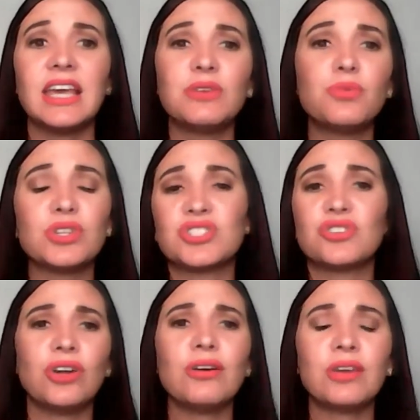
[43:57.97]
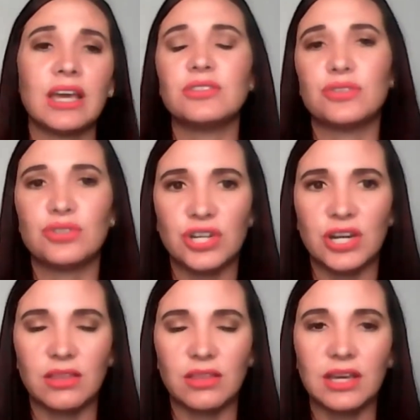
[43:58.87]
it was not okay to
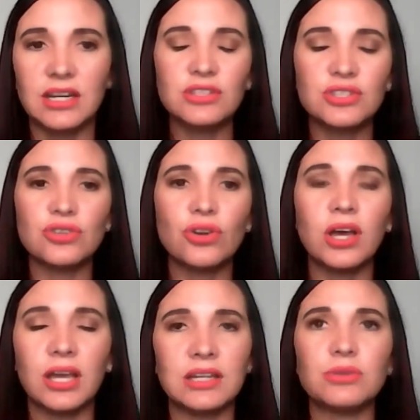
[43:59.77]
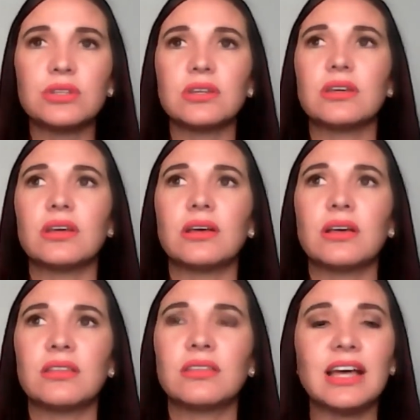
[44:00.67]
share that. It's not, and
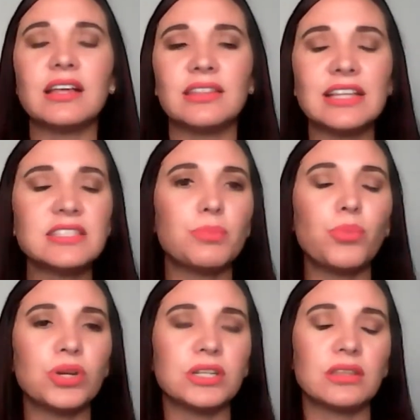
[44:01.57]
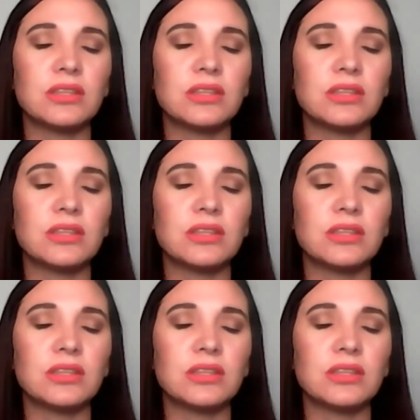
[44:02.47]
that's the point. I